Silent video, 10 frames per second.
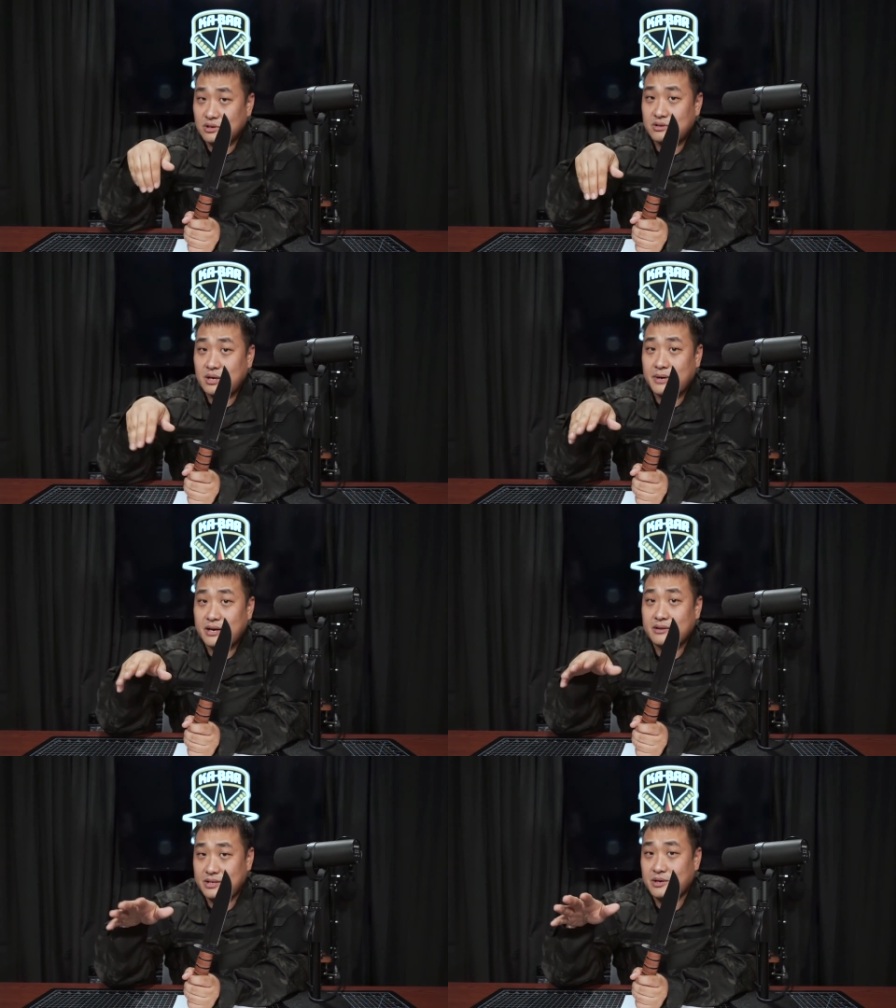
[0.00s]
come
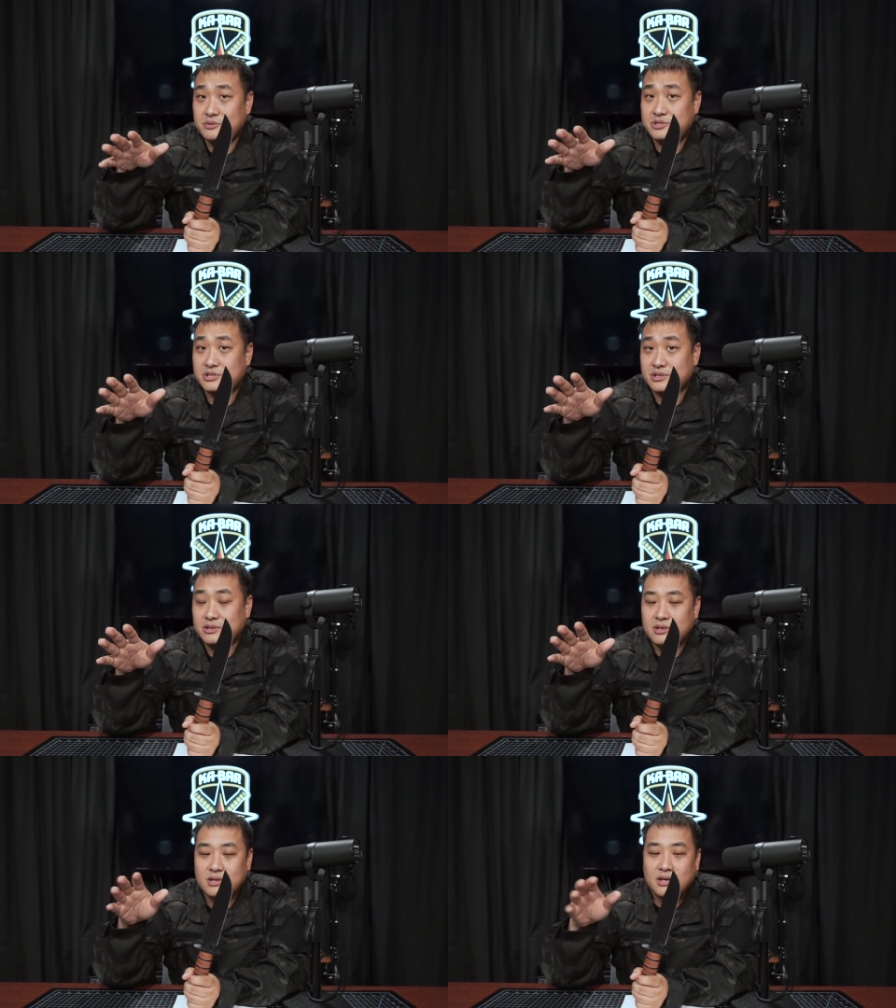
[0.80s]
out of the ocean,
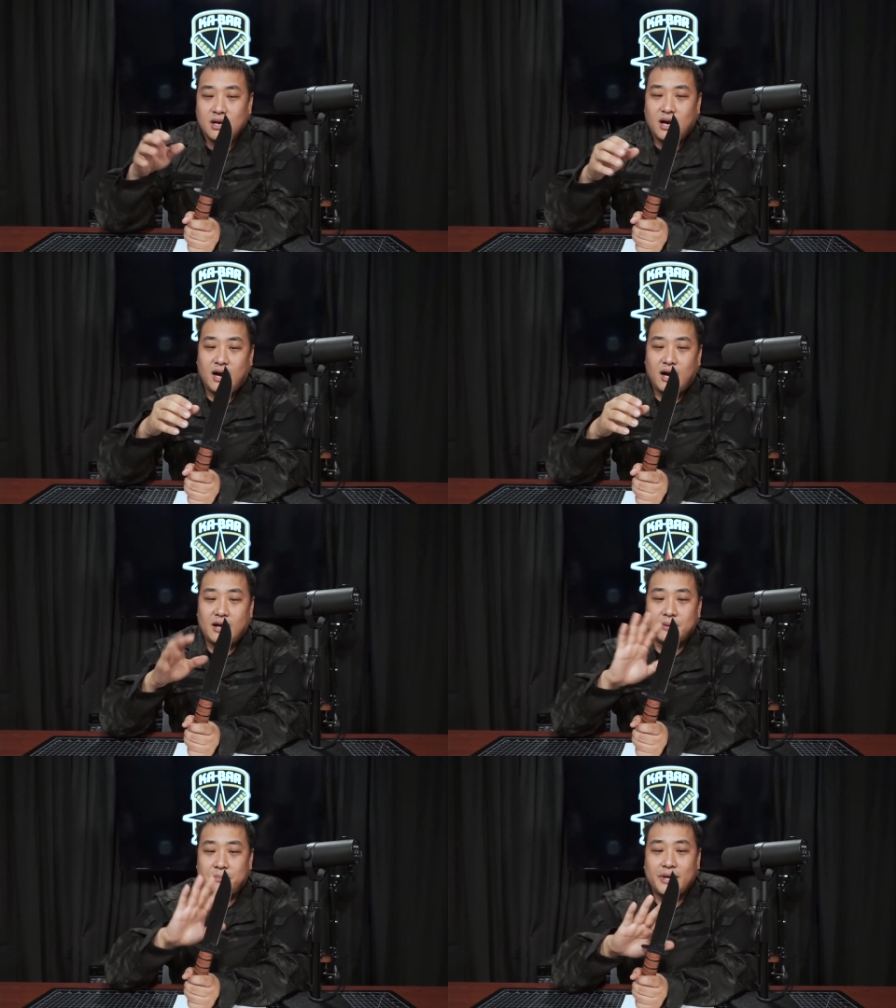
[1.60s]

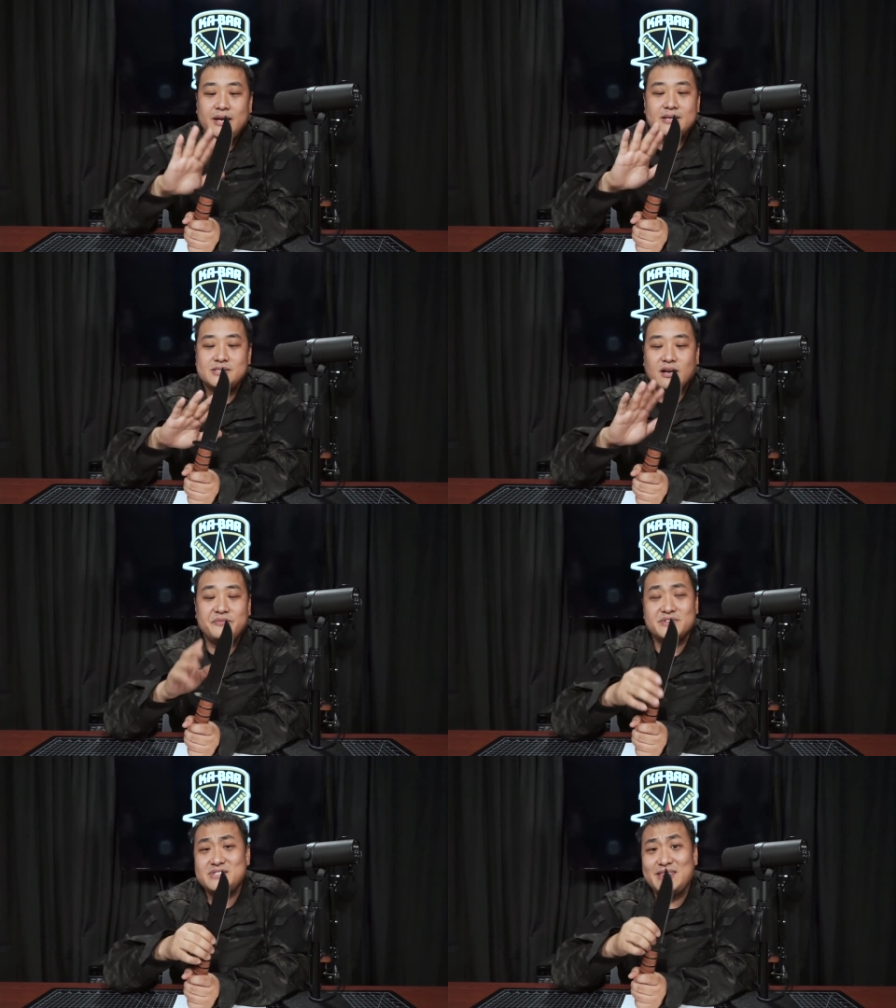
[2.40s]
the blade
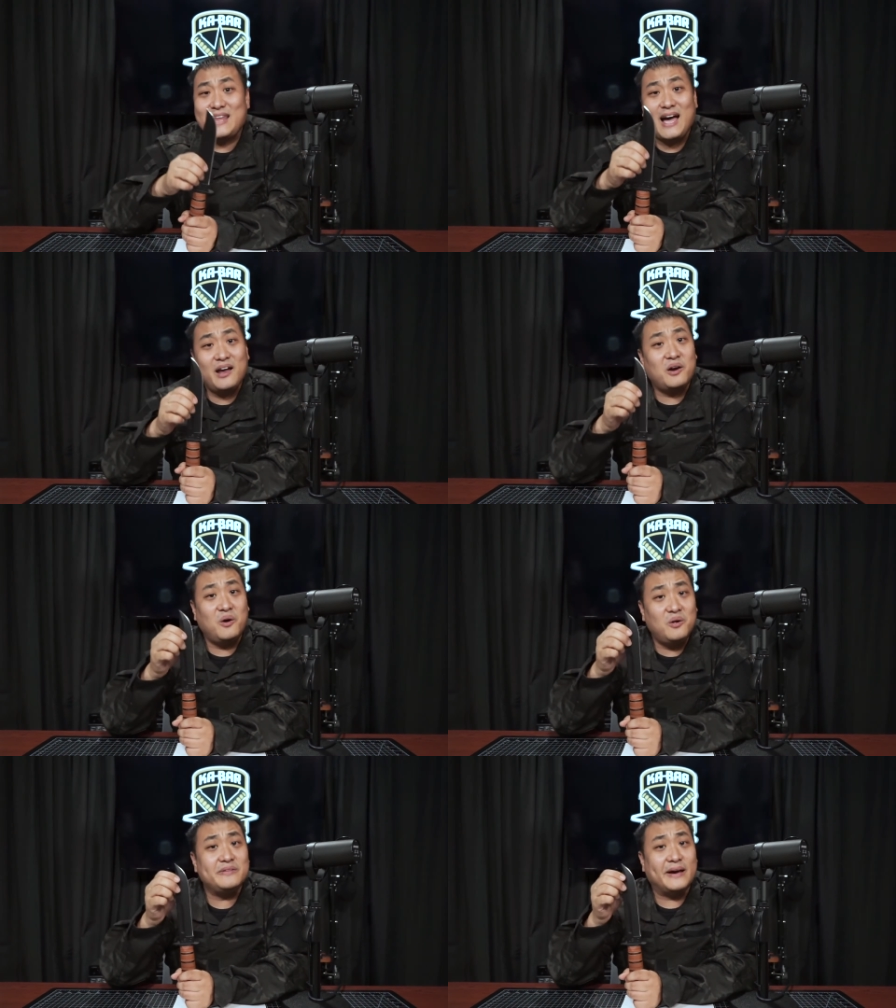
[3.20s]
itself is not
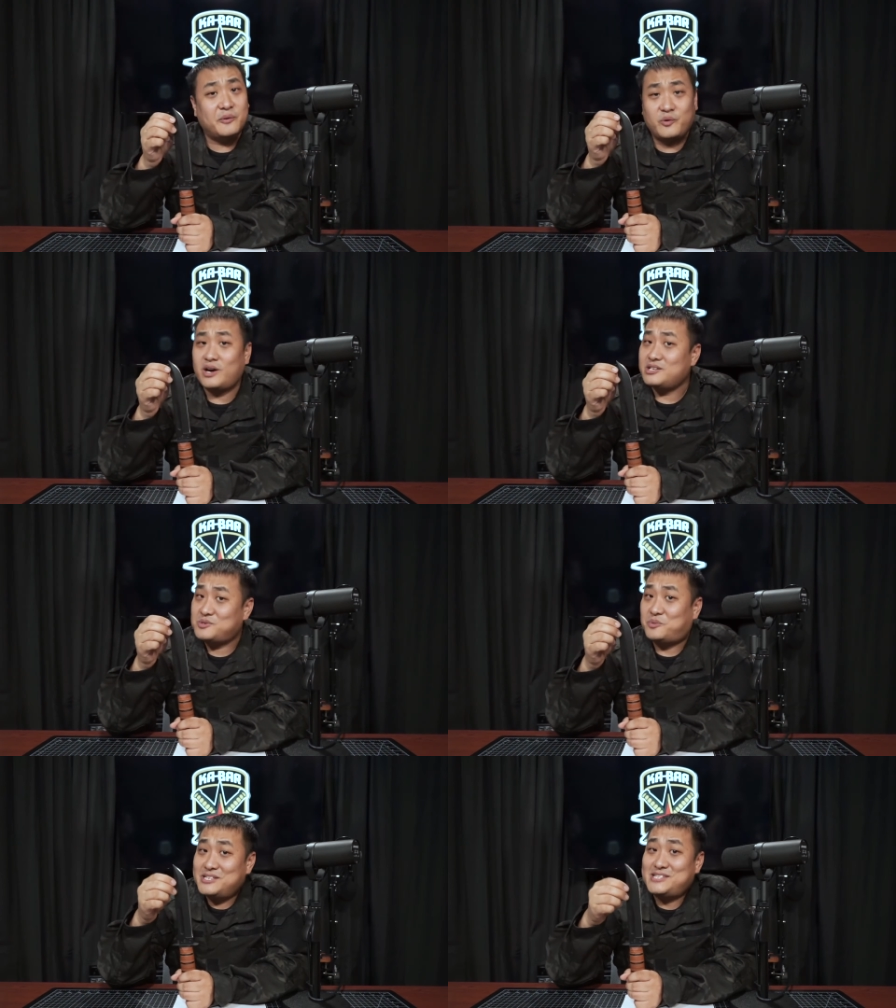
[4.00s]
all that
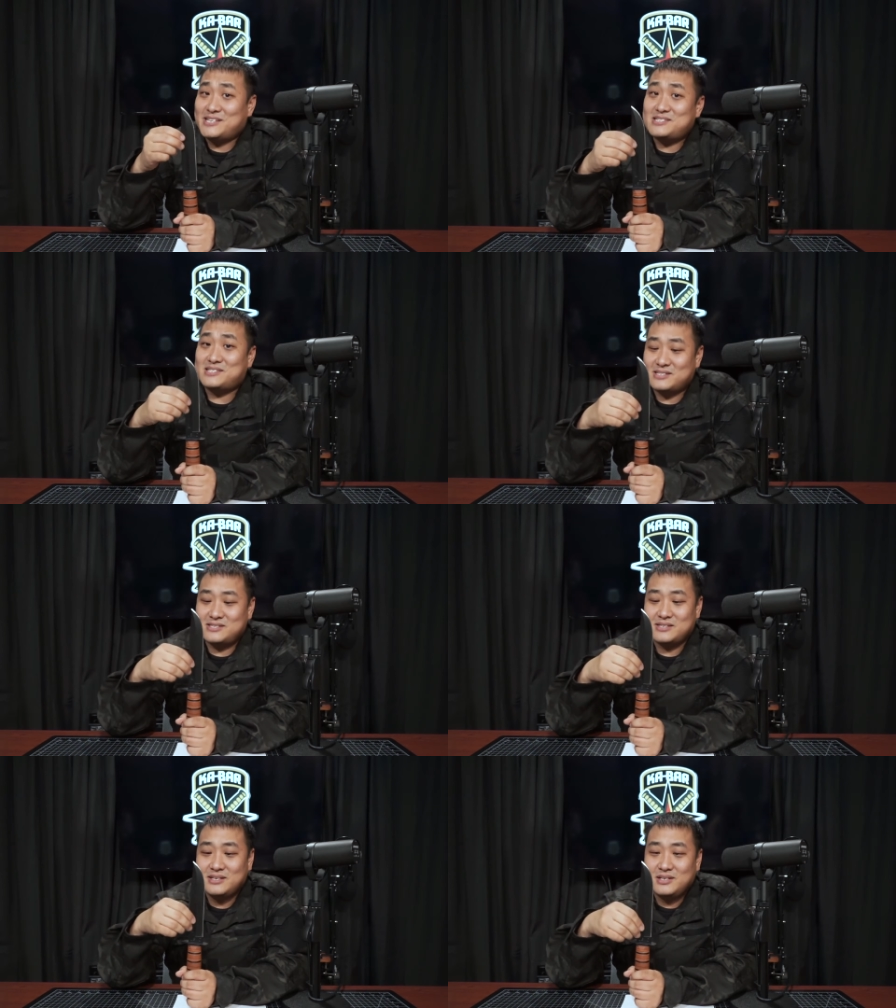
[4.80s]
rust resistant.